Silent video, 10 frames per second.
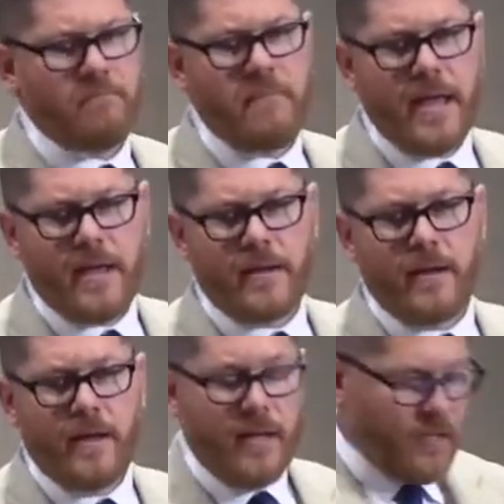man
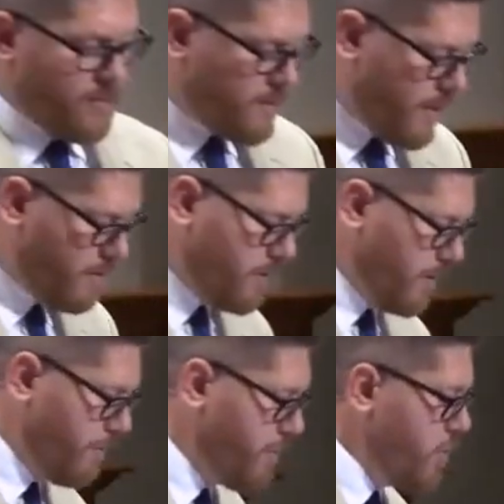
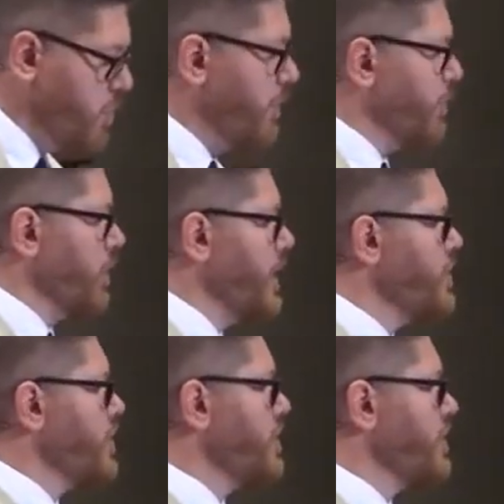centered view of
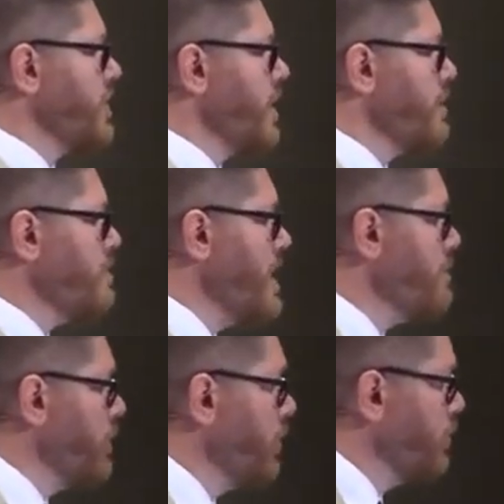religious
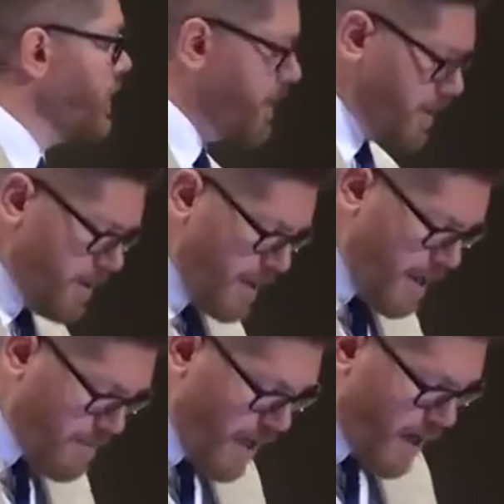people, really, the
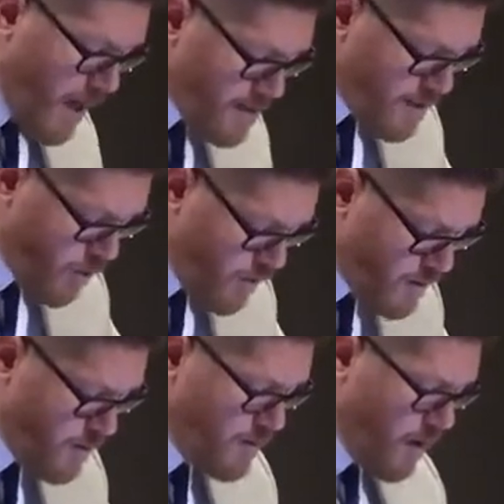damning
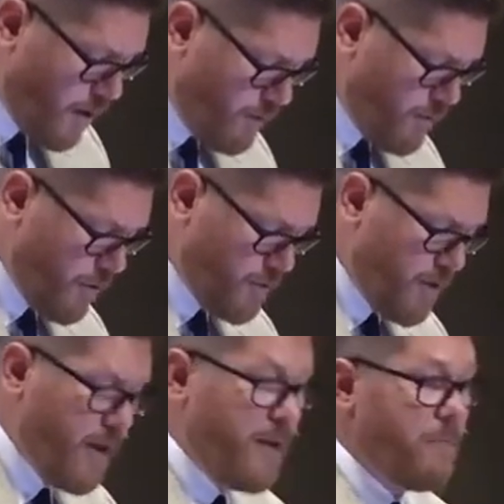consequences of those
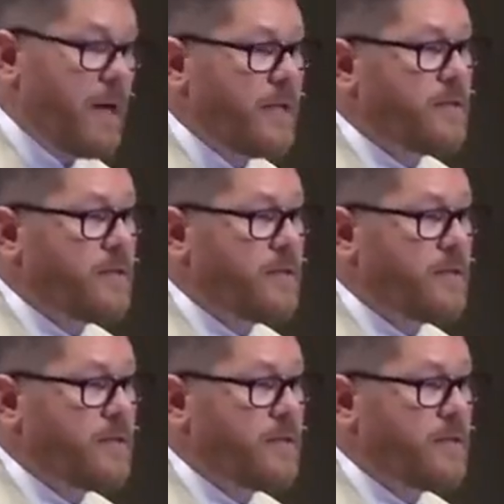man